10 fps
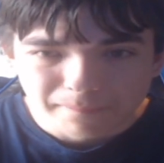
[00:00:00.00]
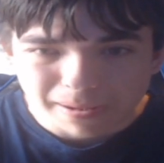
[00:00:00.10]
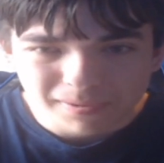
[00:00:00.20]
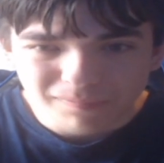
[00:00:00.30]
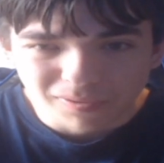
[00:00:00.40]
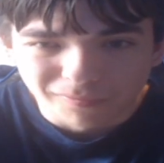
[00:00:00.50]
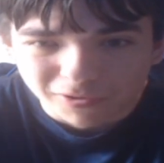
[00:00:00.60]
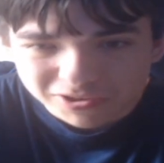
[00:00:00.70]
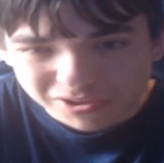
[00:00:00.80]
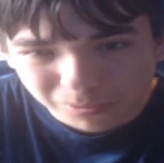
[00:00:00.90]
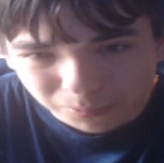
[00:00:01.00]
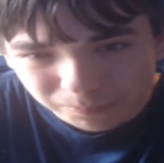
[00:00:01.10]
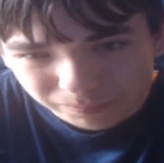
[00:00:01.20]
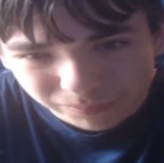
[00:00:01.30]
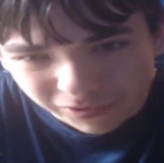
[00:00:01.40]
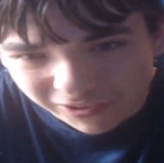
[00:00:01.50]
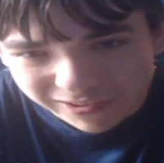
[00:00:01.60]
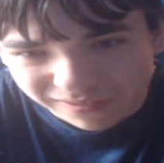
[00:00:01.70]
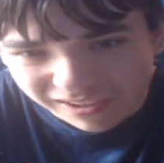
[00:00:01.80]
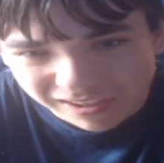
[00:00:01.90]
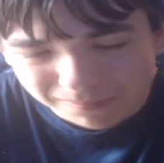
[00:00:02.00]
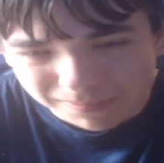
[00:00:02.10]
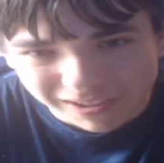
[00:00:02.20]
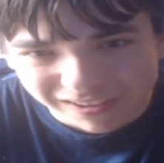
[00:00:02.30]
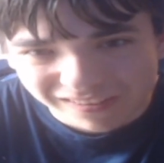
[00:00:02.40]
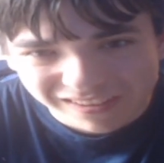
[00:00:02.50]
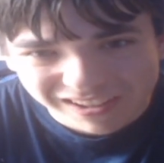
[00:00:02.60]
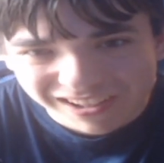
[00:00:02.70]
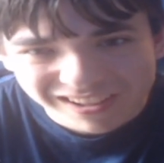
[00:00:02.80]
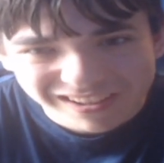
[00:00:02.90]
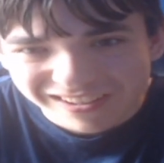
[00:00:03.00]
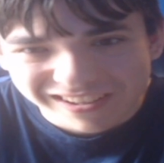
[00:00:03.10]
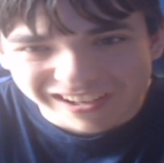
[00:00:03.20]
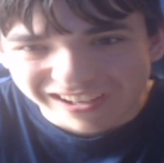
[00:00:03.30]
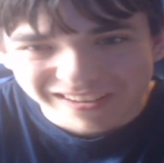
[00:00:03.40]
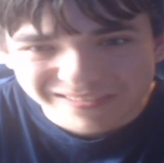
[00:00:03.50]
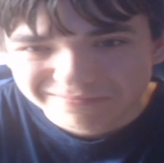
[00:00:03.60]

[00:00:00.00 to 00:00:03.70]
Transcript: Maybe the first two-thirds of it, but yeah,